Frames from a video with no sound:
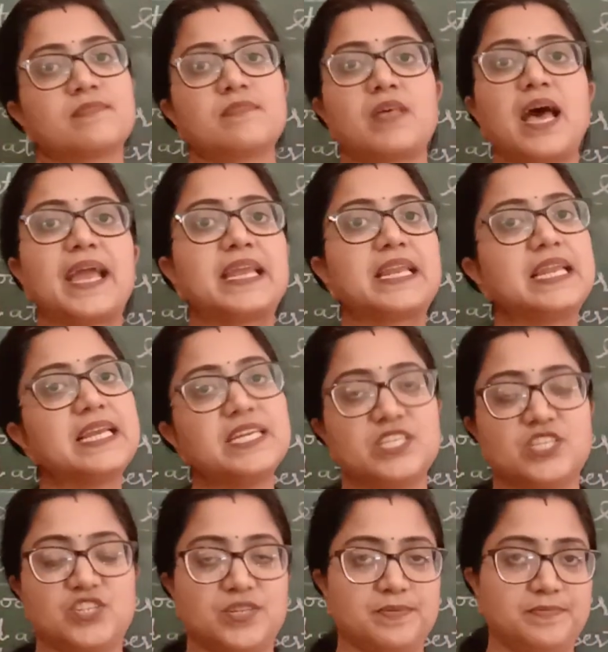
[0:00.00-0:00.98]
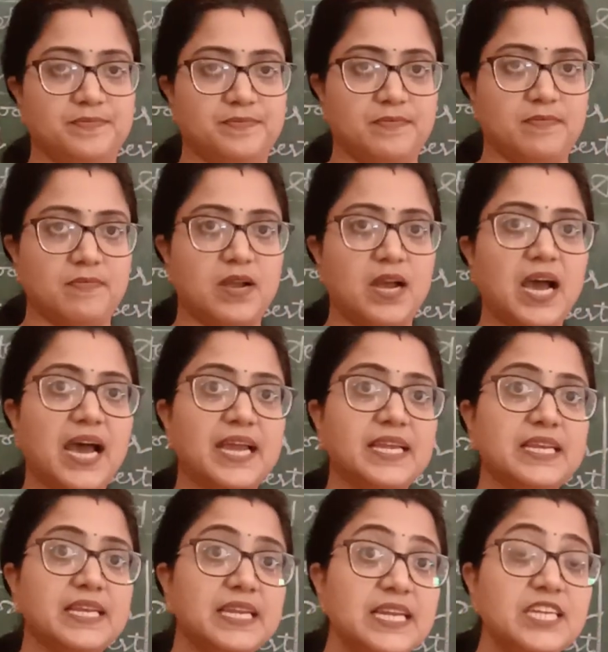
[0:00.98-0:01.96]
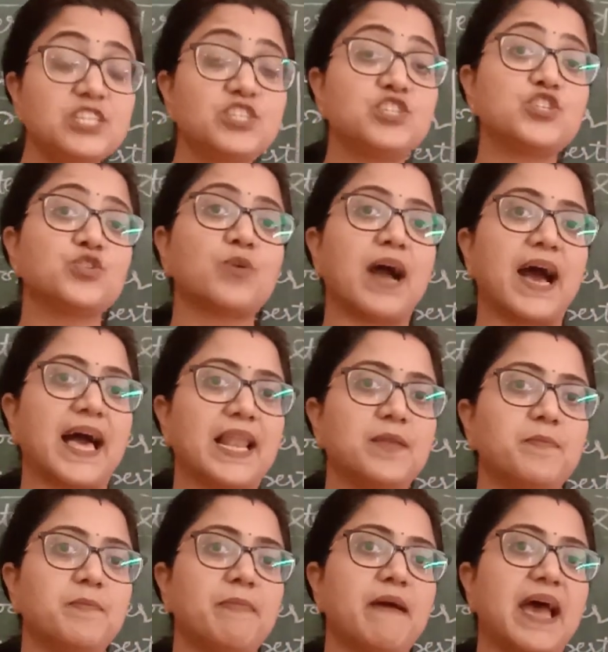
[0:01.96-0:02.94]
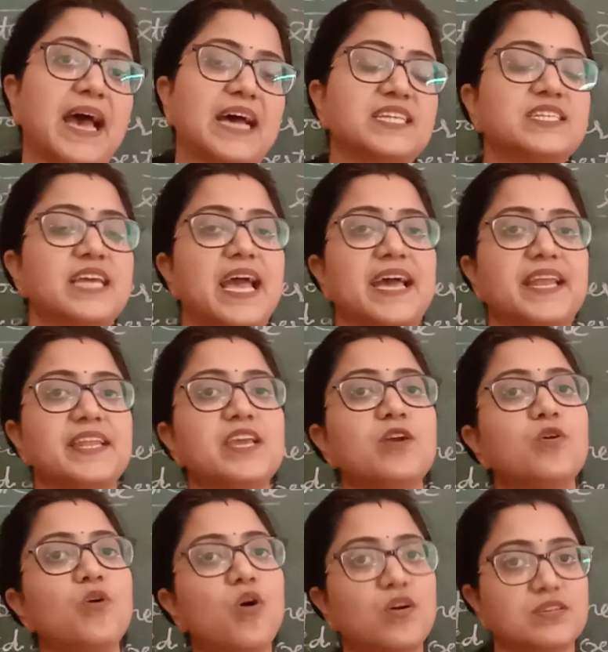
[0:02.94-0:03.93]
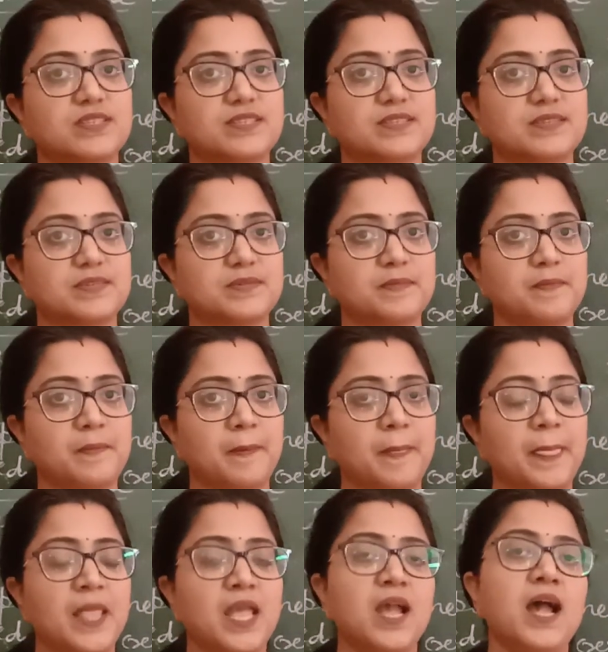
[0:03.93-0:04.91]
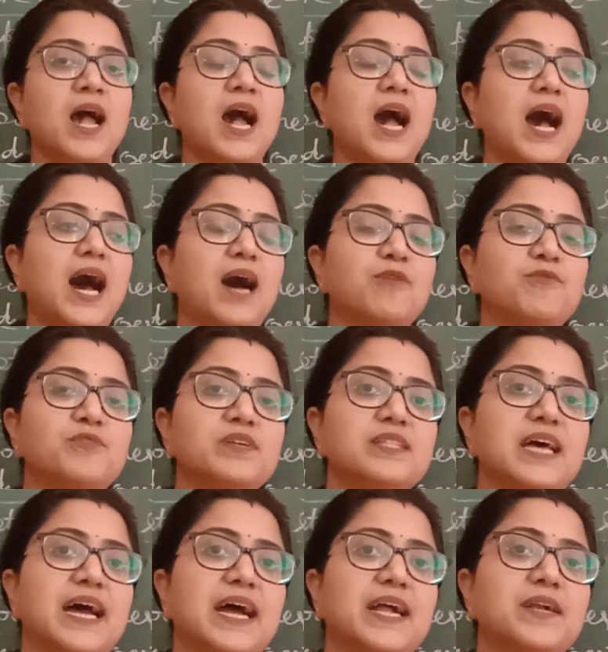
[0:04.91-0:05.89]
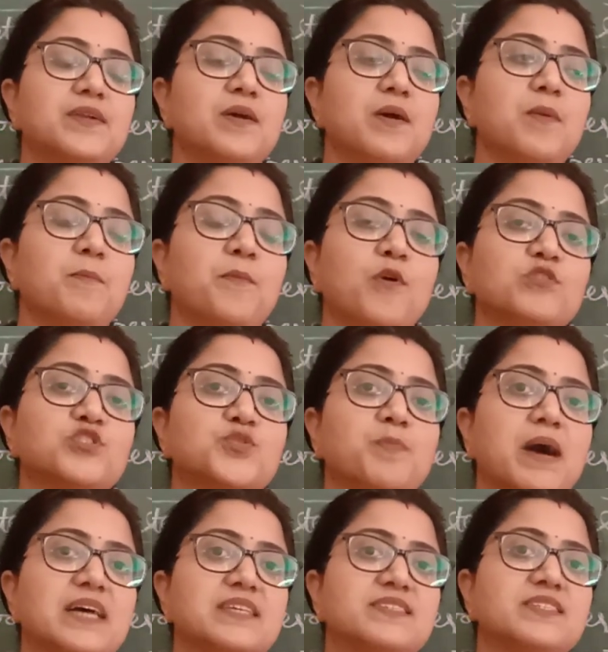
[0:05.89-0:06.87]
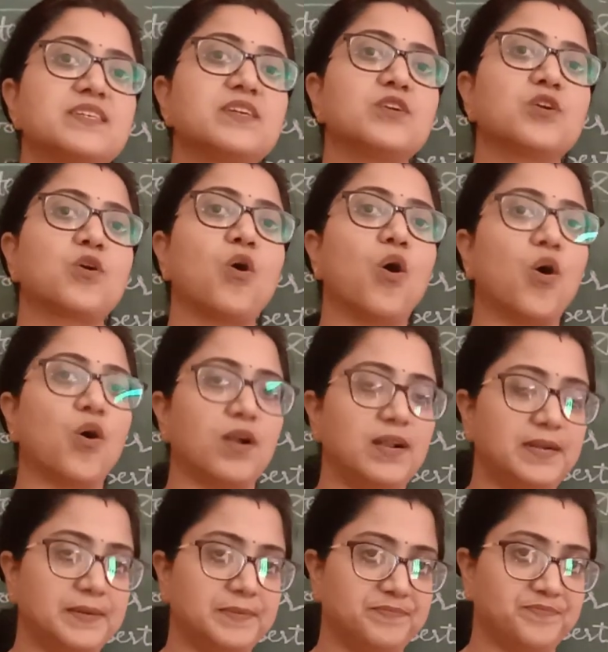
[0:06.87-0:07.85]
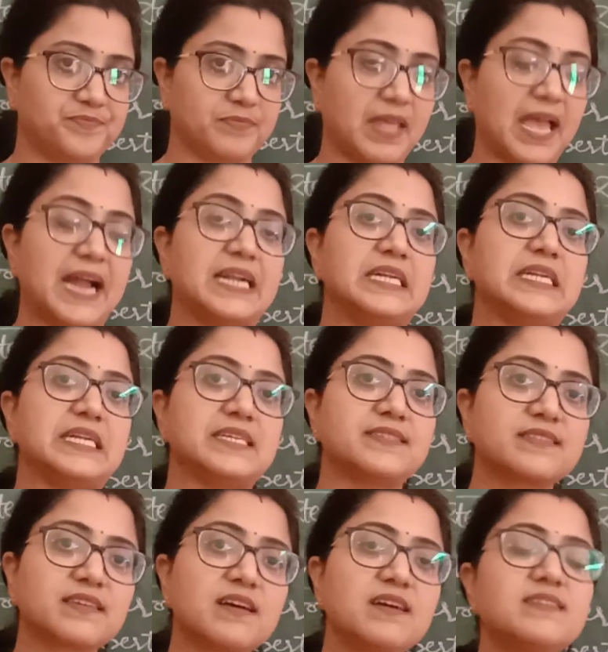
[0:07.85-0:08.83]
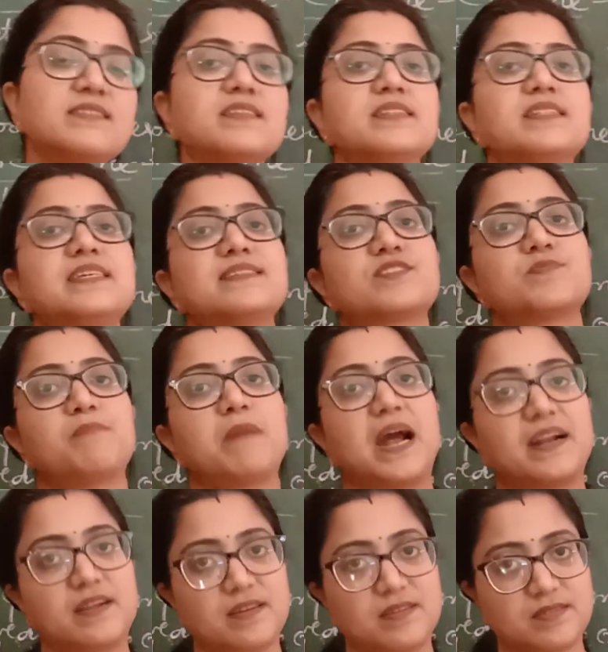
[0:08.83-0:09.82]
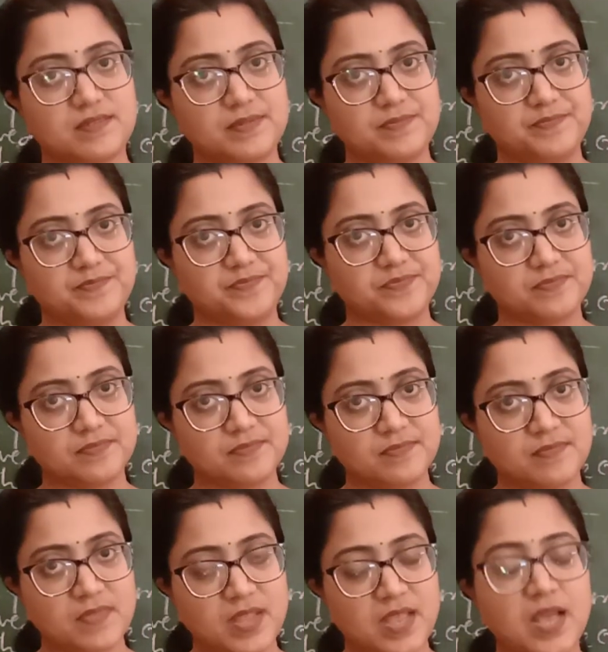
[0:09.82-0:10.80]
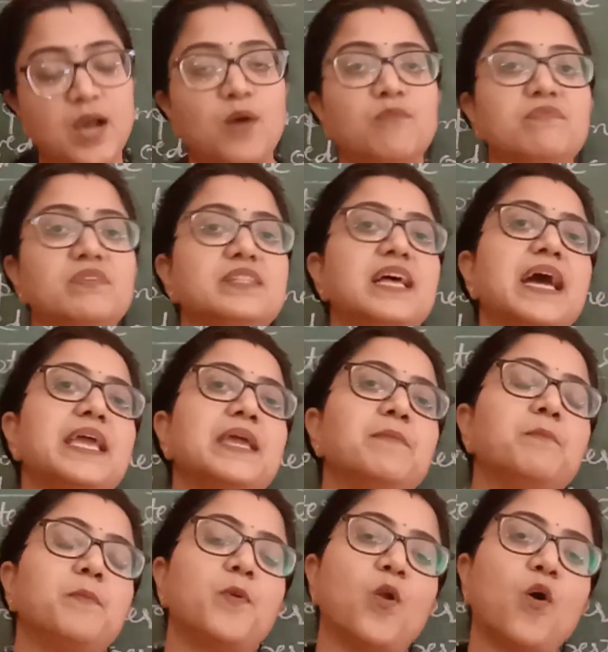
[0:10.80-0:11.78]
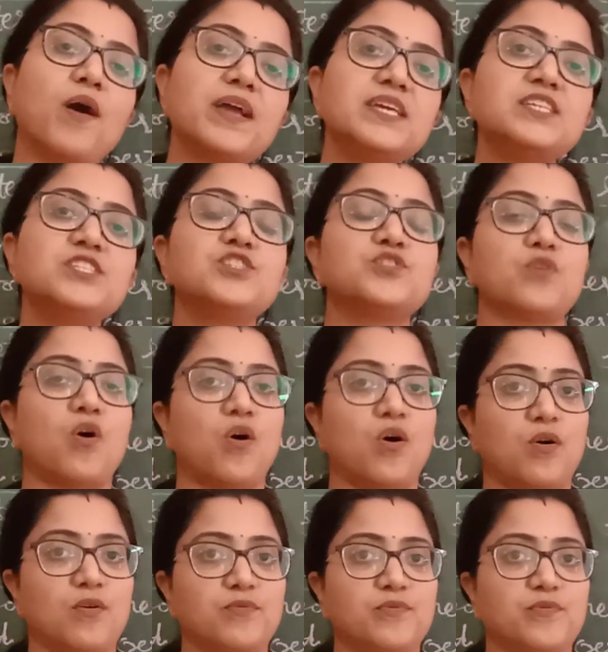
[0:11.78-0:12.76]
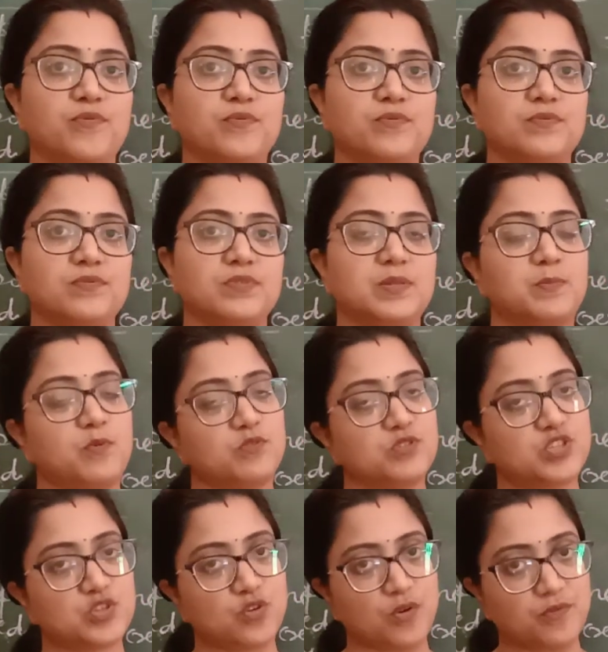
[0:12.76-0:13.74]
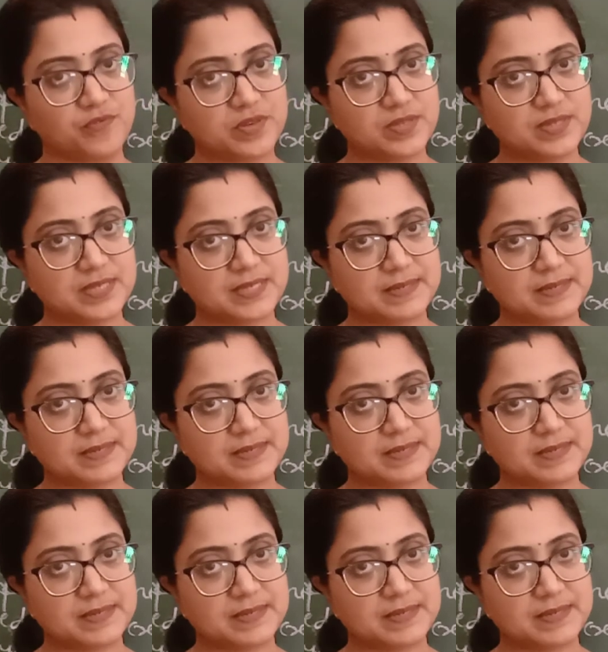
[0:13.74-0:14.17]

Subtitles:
I need to help at any cost. After that, Postmaster called and discussed this matter with the employees of the post office.